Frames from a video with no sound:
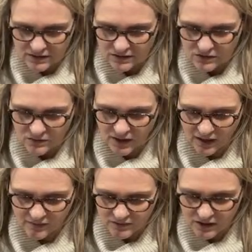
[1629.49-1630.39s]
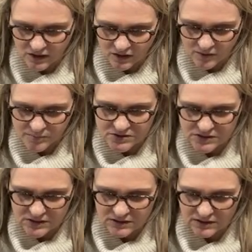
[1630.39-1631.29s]
you have the
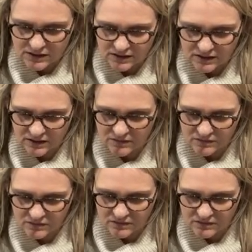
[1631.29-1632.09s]
option of